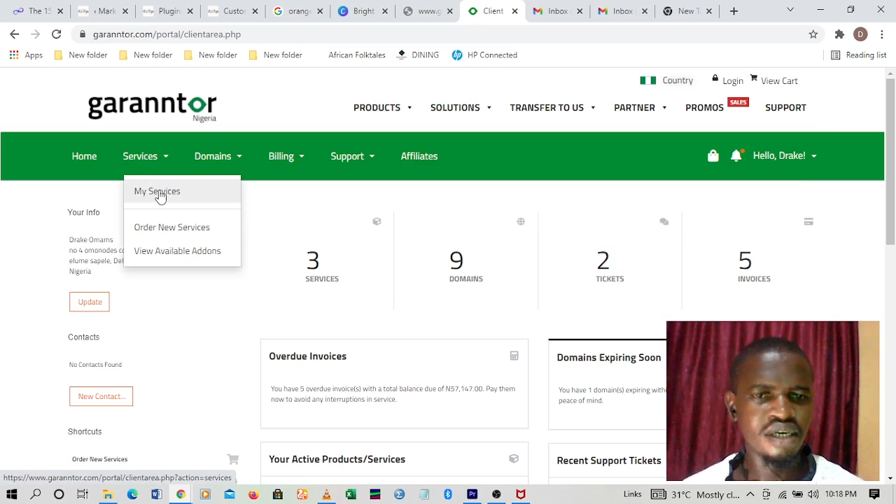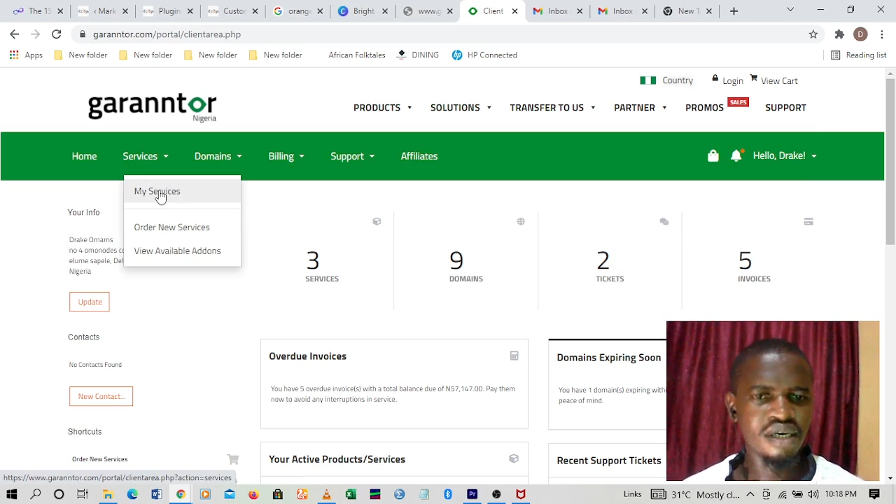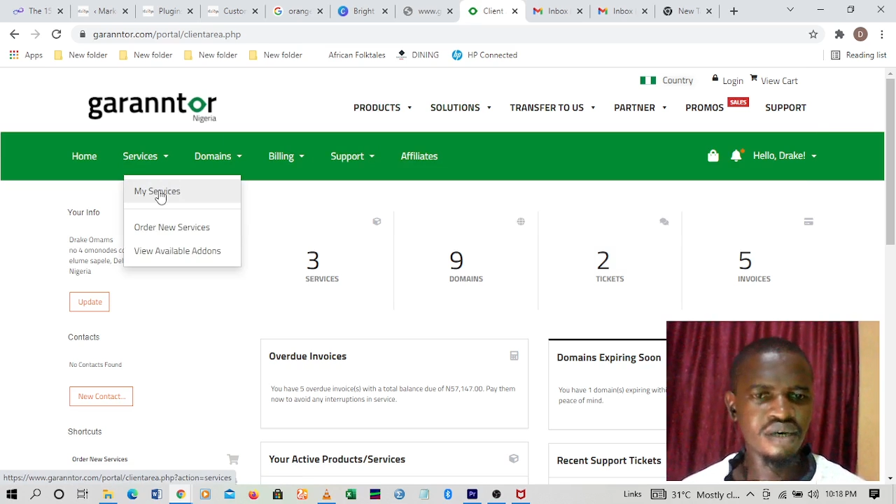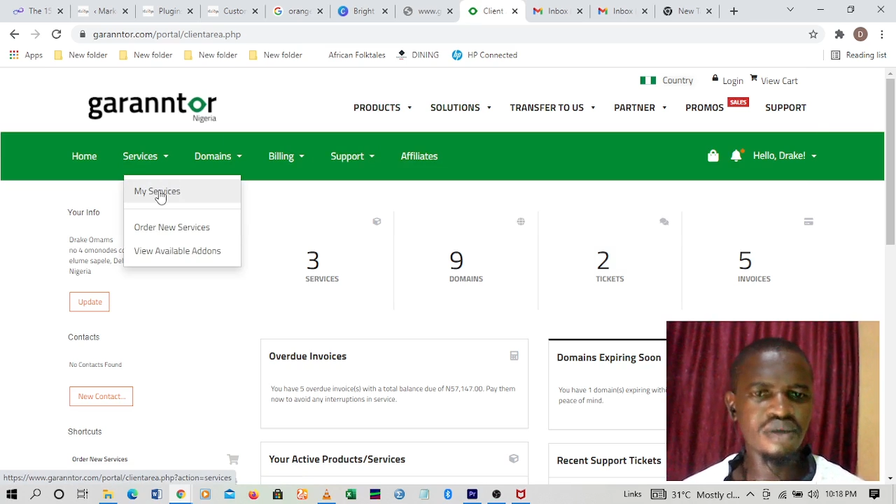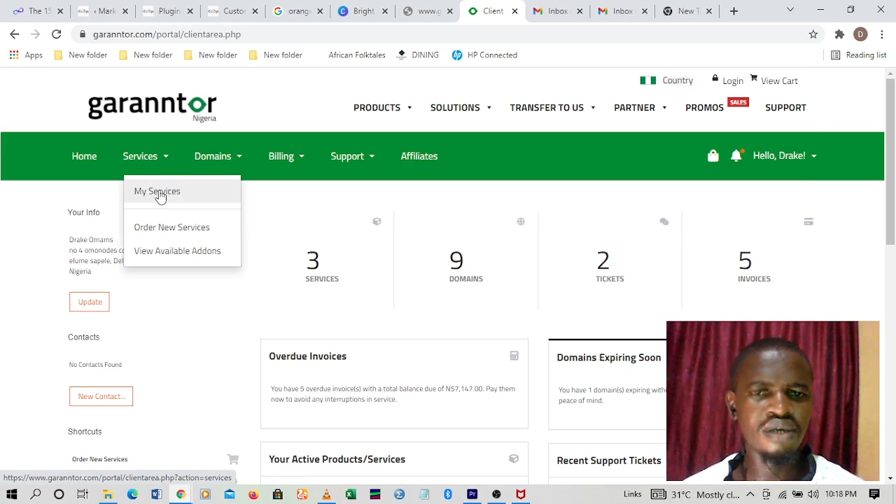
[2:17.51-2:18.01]

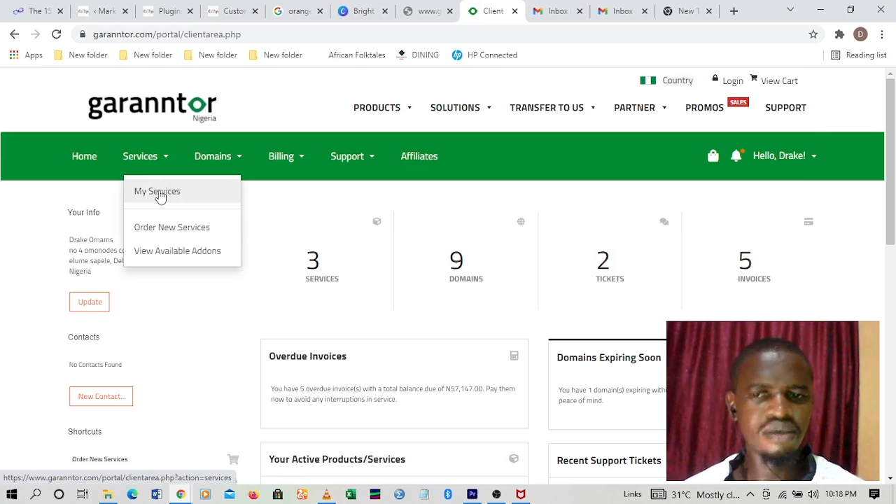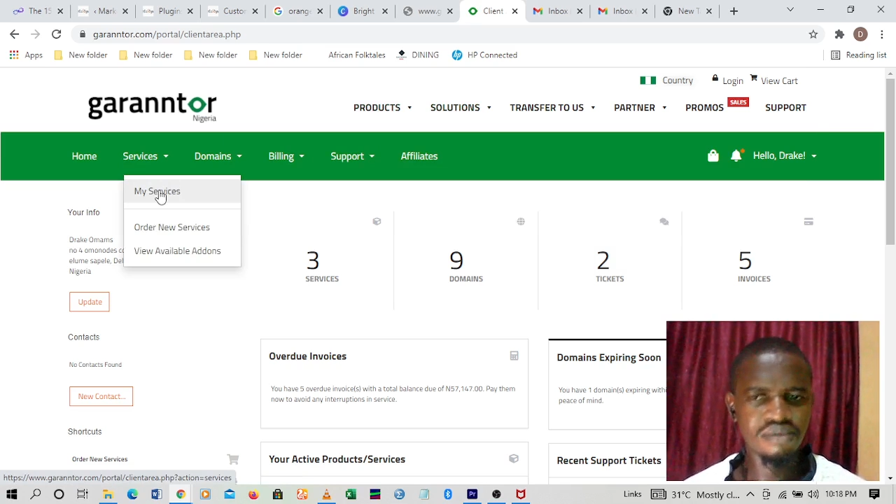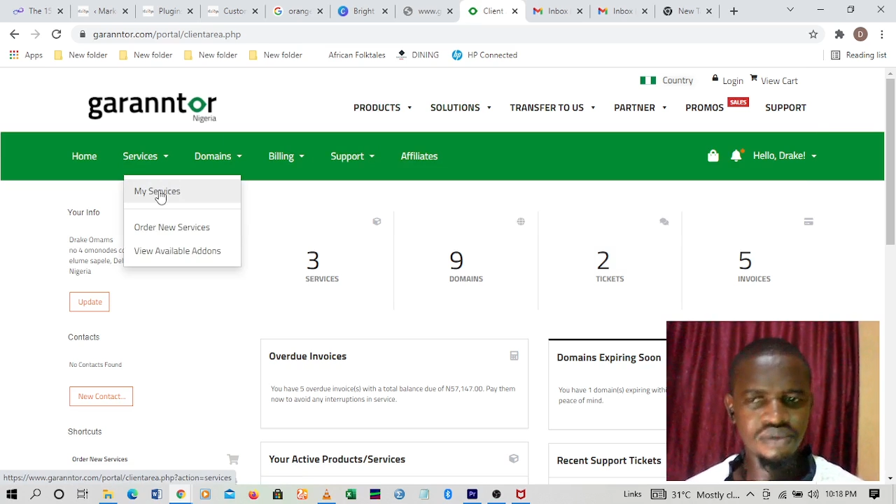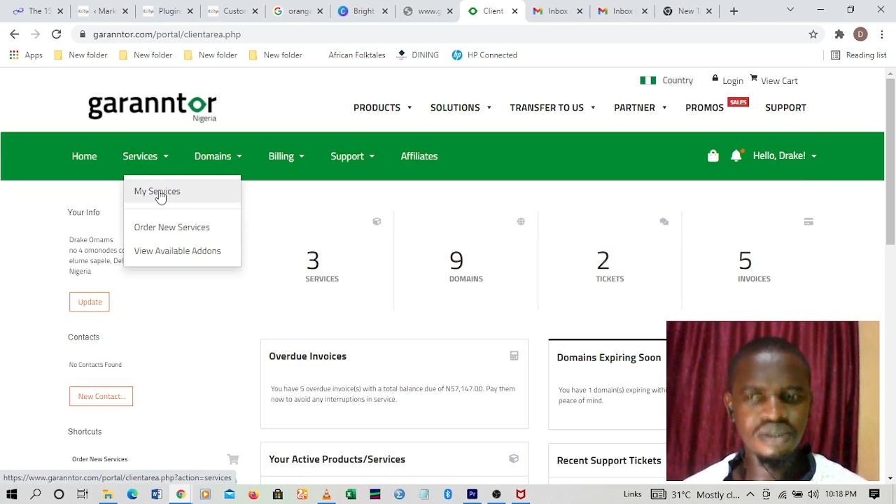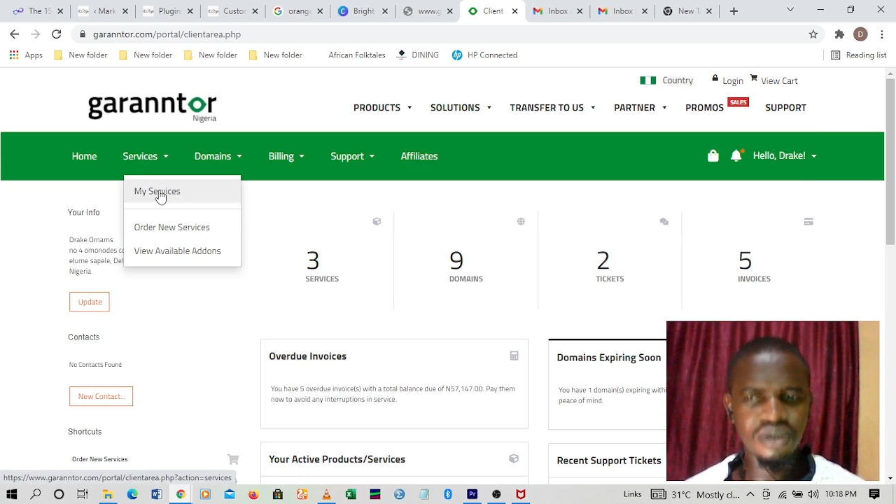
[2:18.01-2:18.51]
Okay,
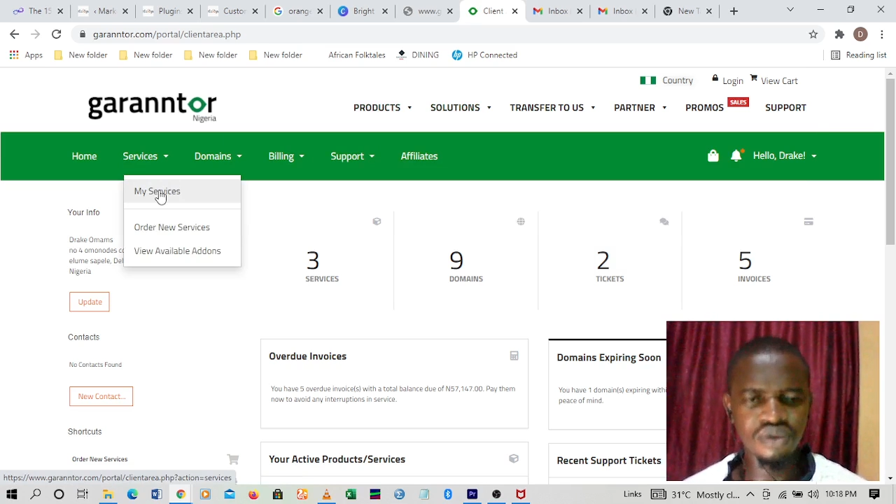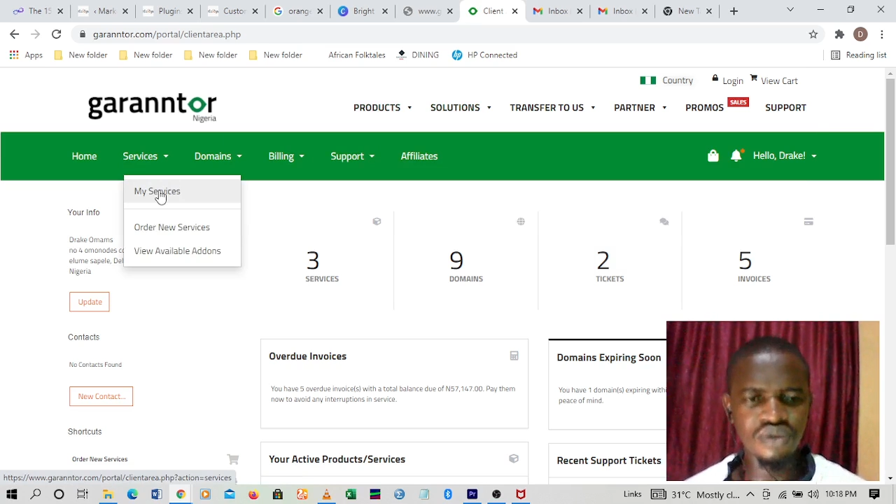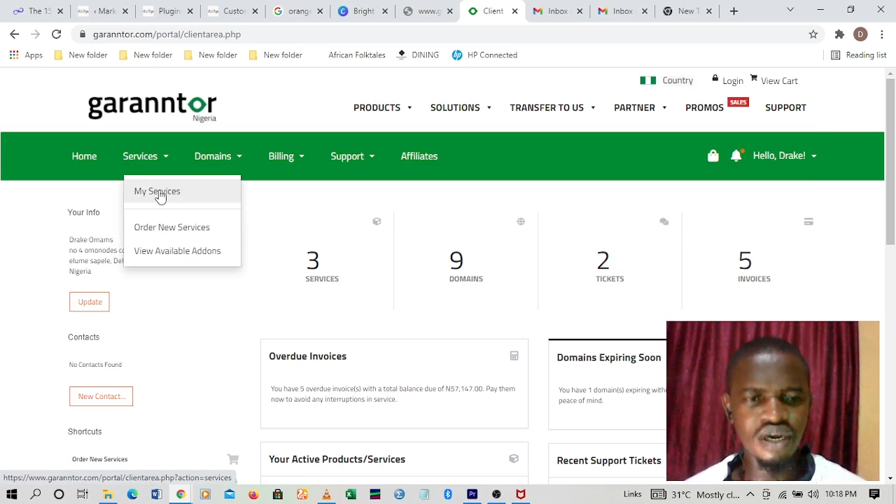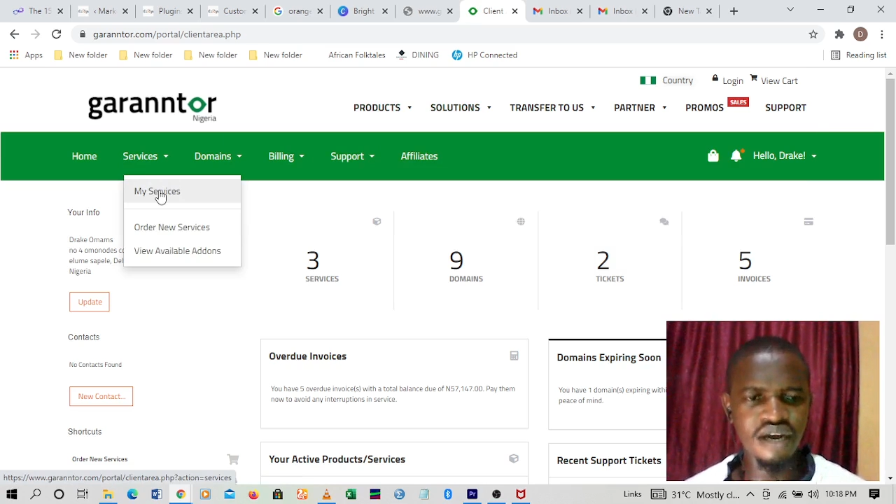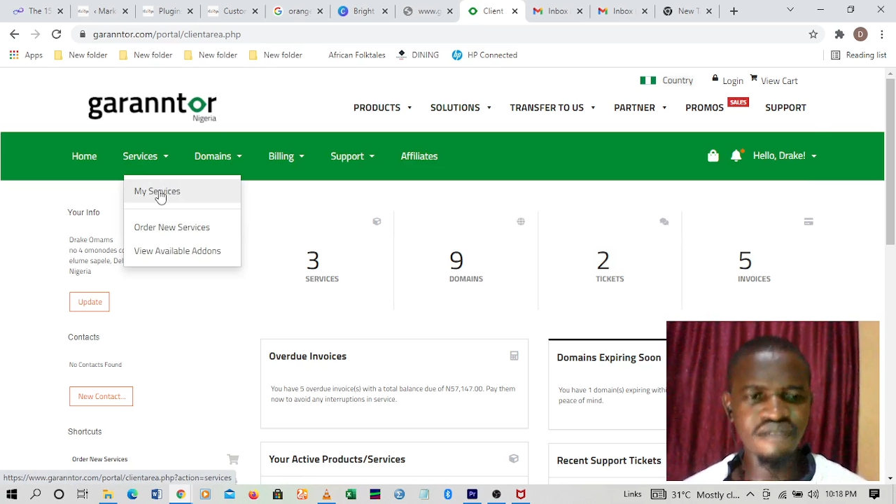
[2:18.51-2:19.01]
they also
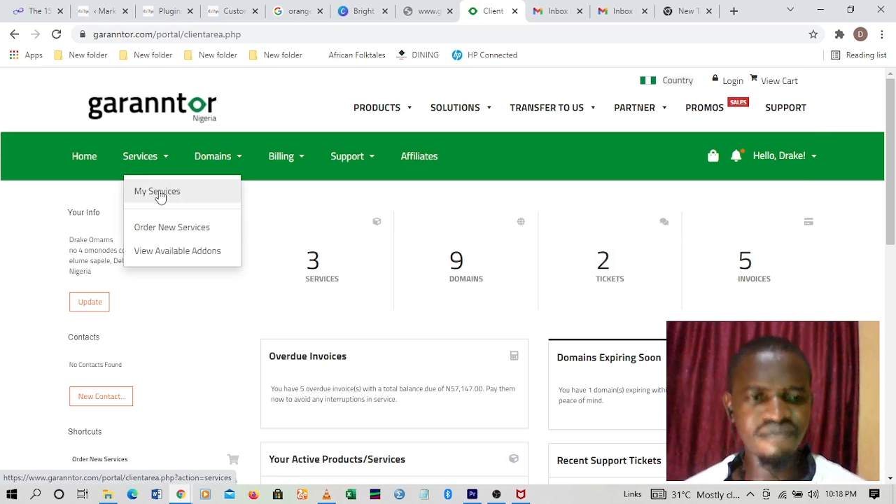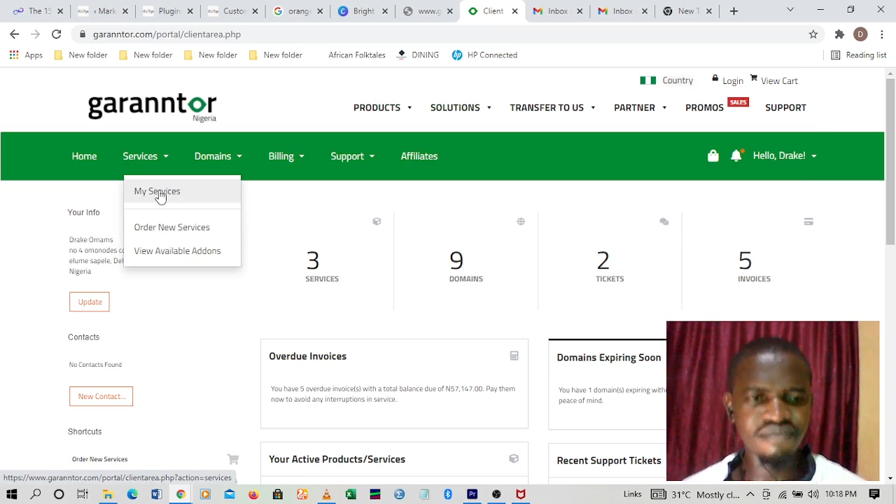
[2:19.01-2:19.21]
have